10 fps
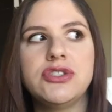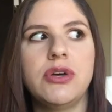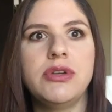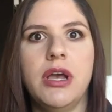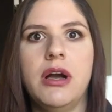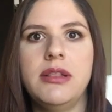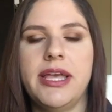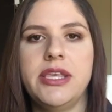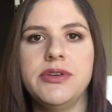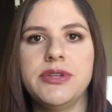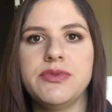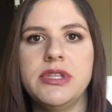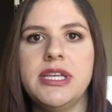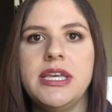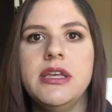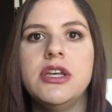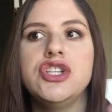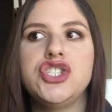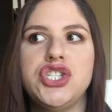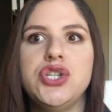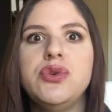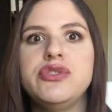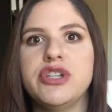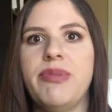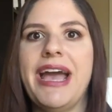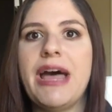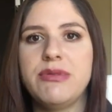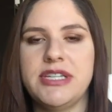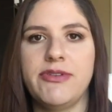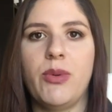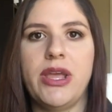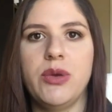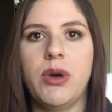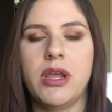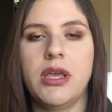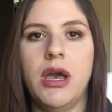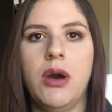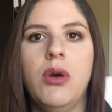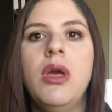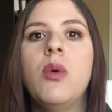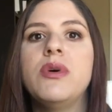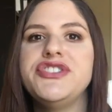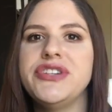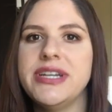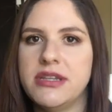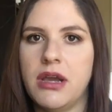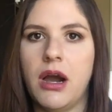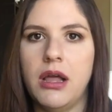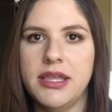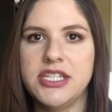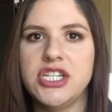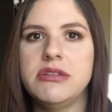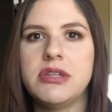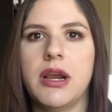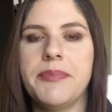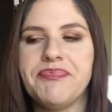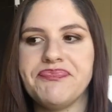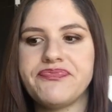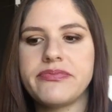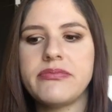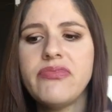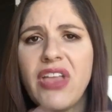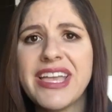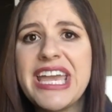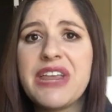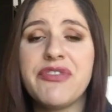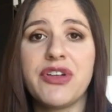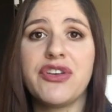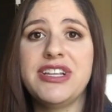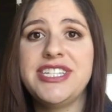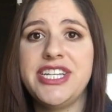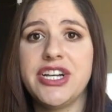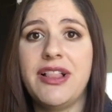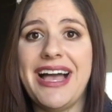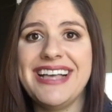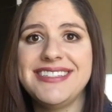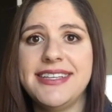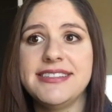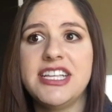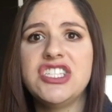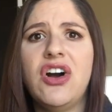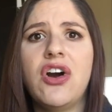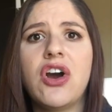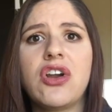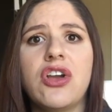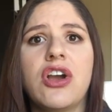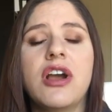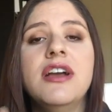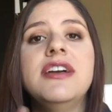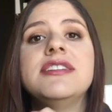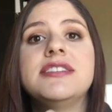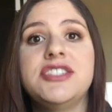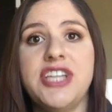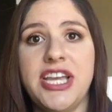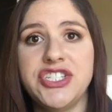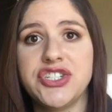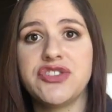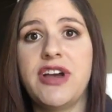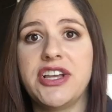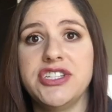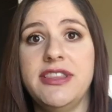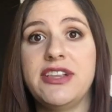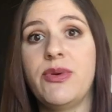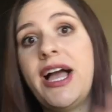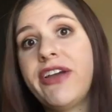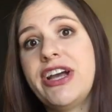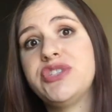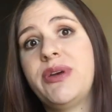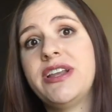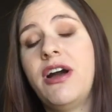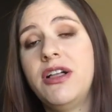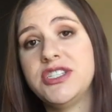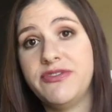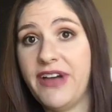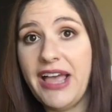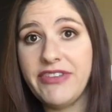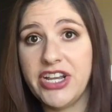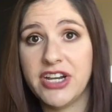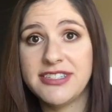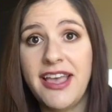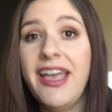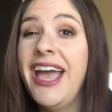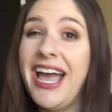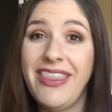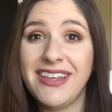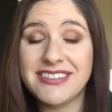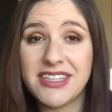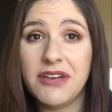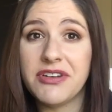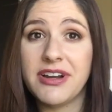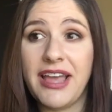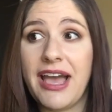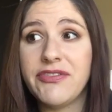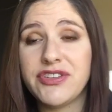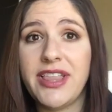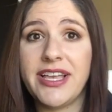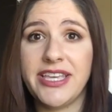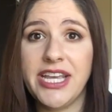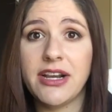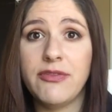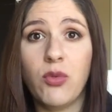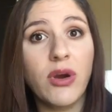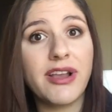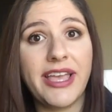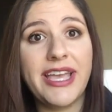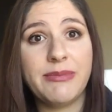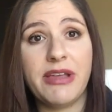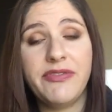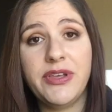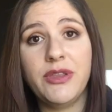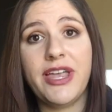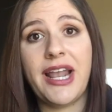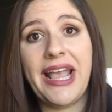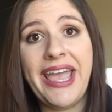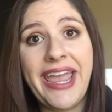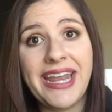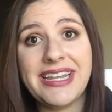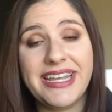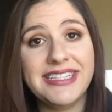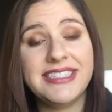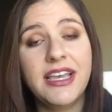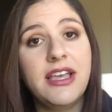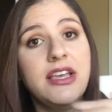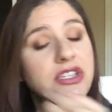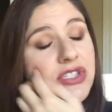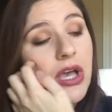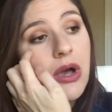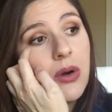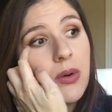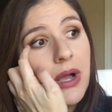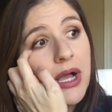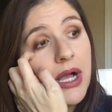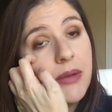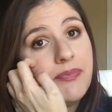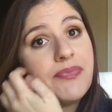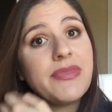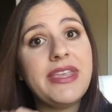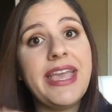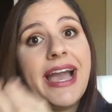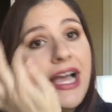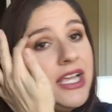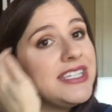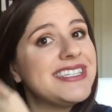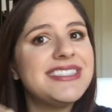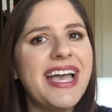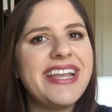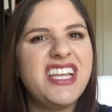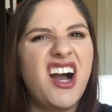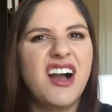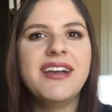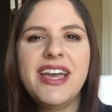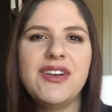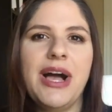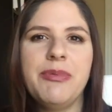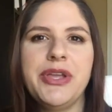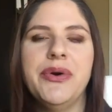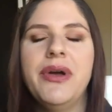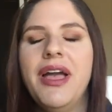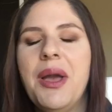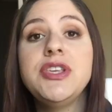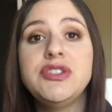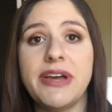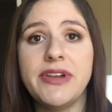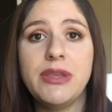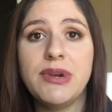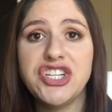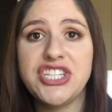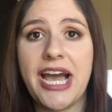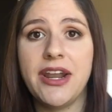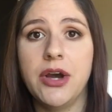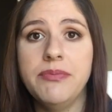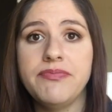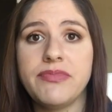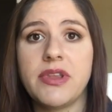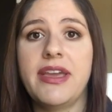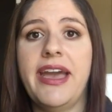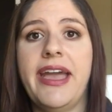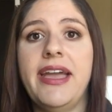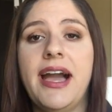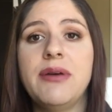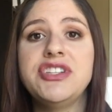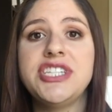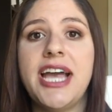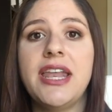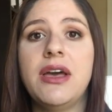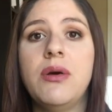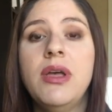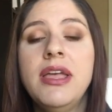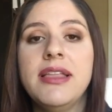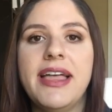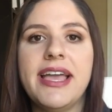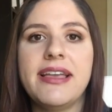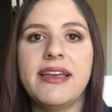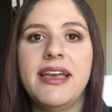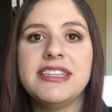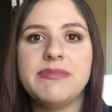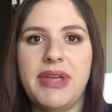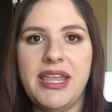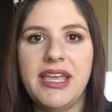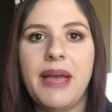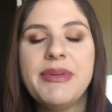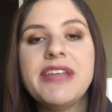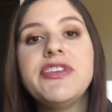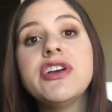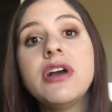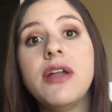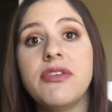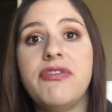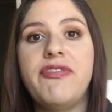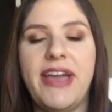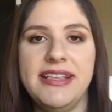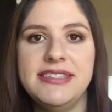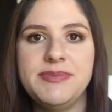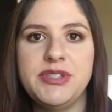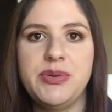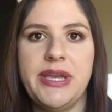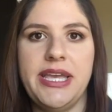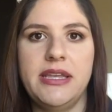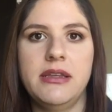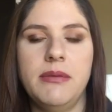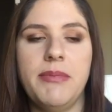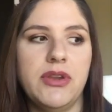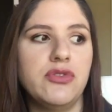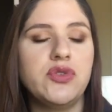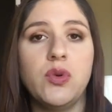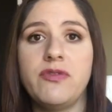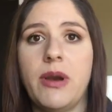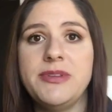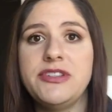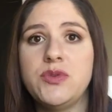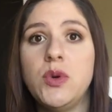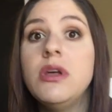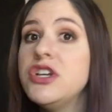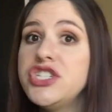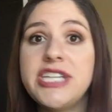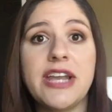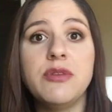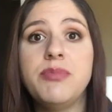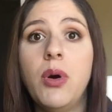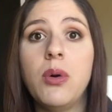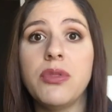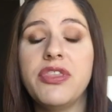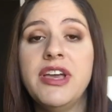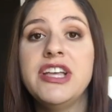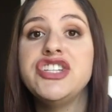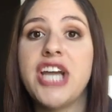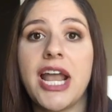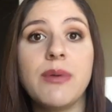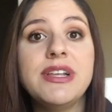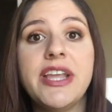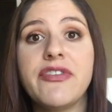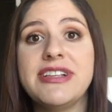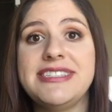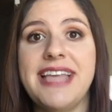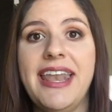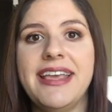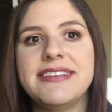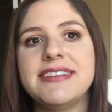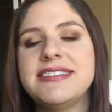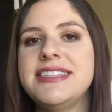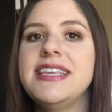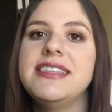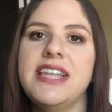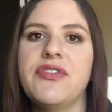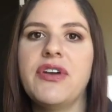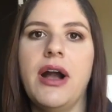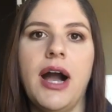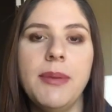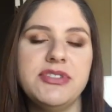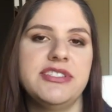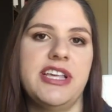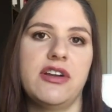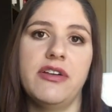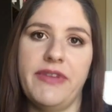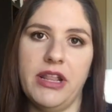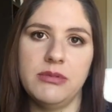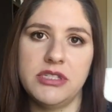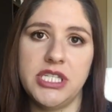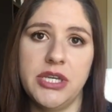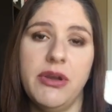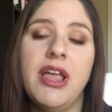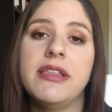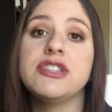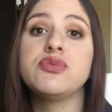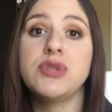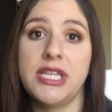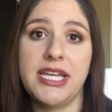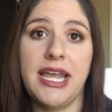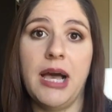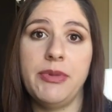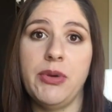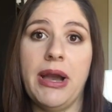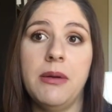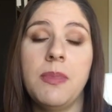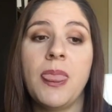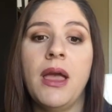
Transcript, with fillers: so young, like you can really choose your path whichever way you want to go. Once you get into college and you start getting further into your classes, it's harder to change your direction. That's why I graduated college in five years and then discovered after like a year of working in my field that I hated it. So um, yeah, decide young, it will help you. You definitely want to shadow, okay? I would shadow like as many, I mean if you're on the fence between medical school or pharmacy school, shadow both Shadow in different settings. See the different options that are available to you. That's really gonna help you out.